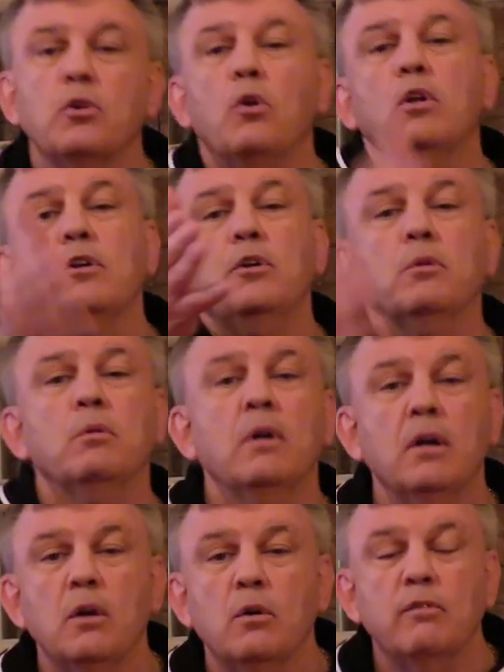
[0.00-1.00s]
to all of you
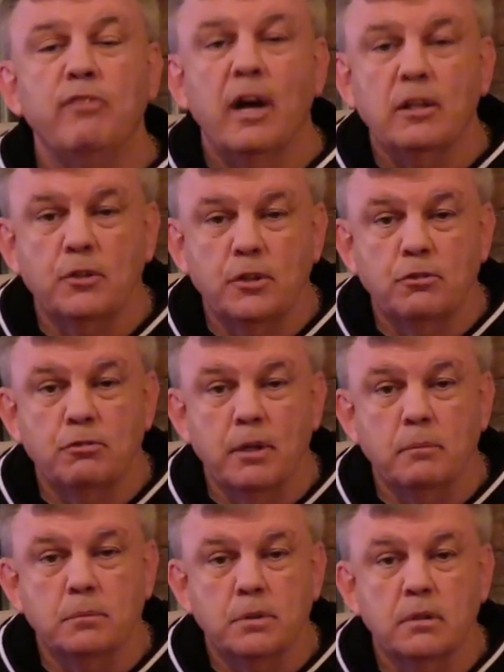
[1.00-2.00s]
who follow your
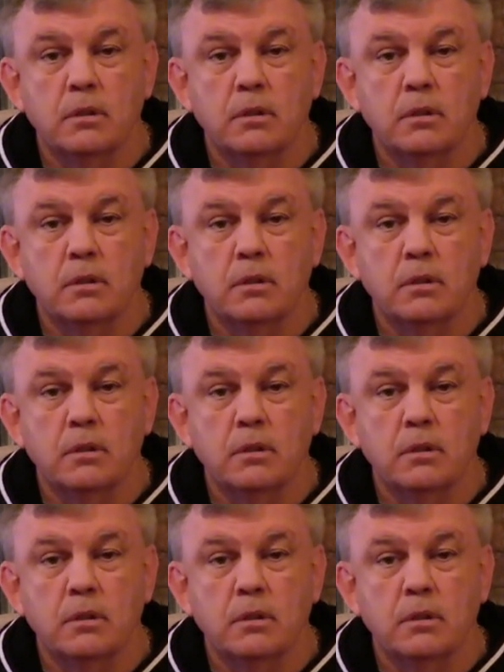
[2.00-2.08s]
dreams.